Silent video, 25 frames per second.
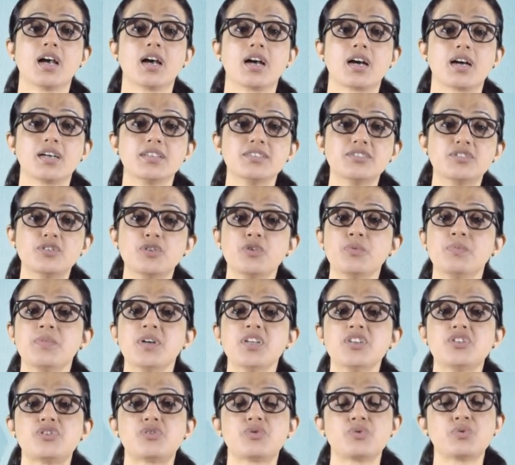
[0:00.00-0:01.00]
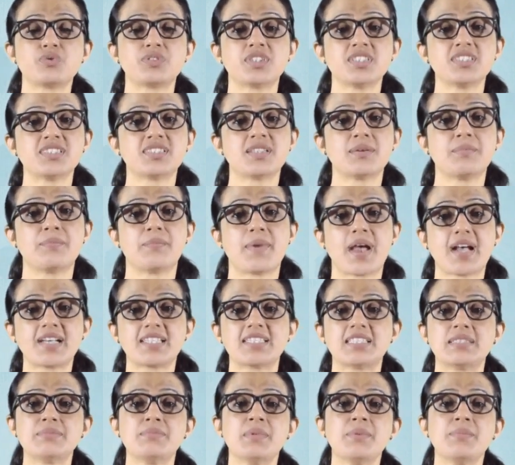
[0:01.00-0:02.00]
Consumer chooses the
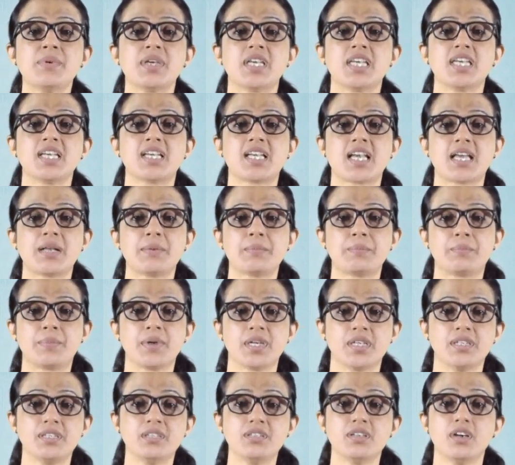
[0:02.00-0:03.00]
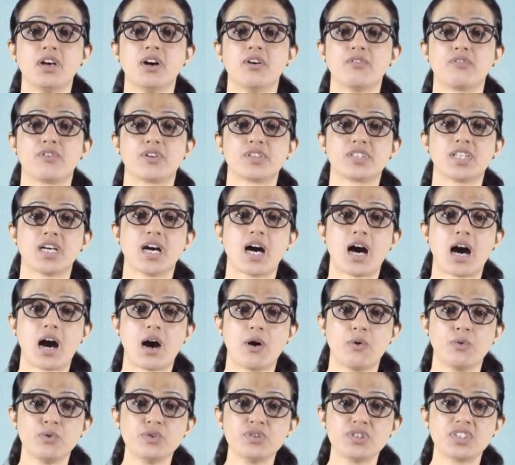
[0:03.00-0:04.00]
maximum he can bid for the
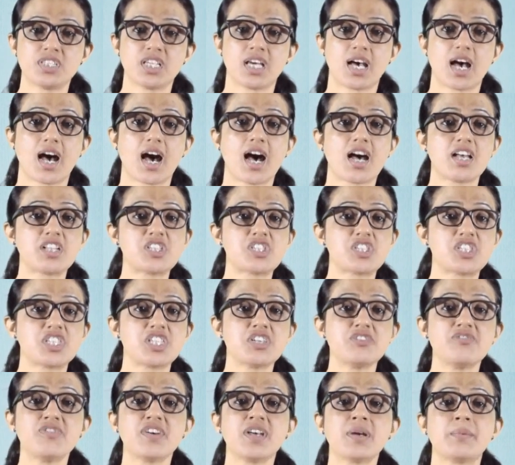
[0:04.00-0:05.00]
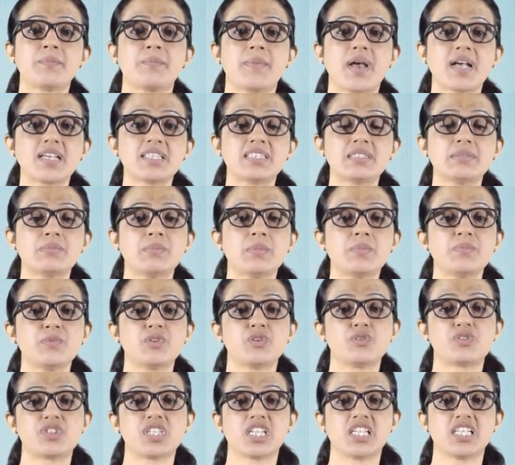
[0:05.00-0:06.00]
house, achieving maximum
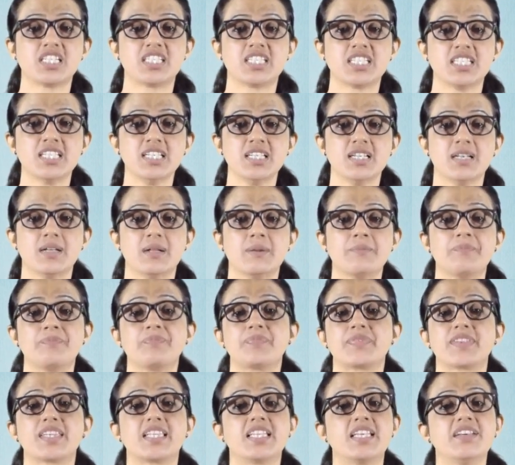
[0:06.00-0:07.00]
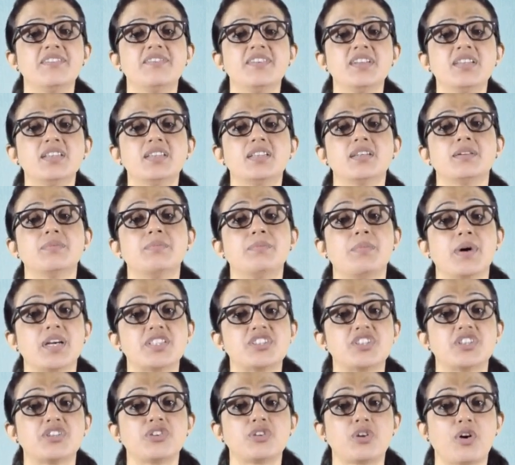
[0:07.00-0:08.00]
utility given the
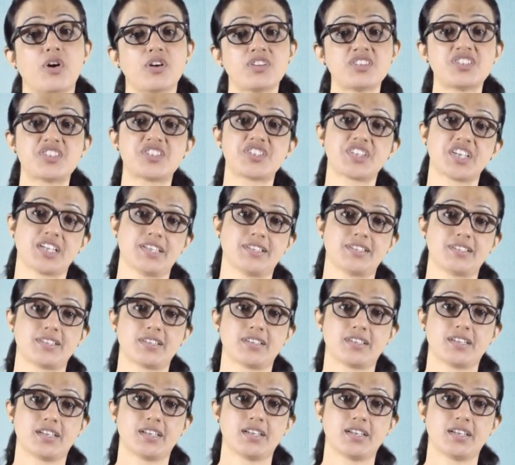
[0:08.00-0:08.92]
budget constraint.